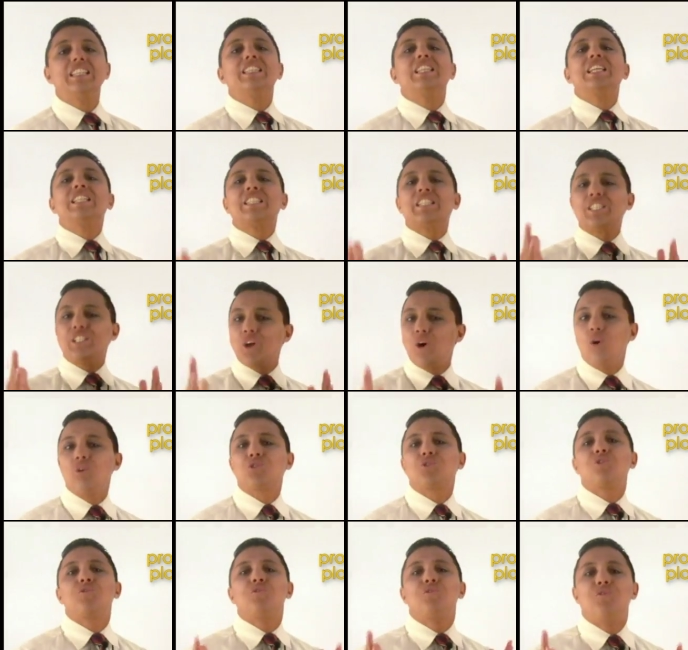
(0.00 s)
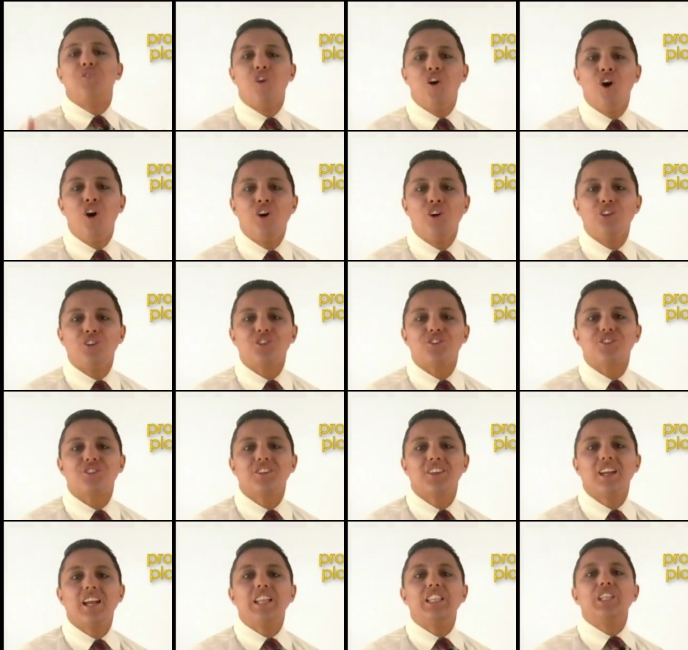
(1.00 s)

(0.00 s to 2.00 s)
This is also false.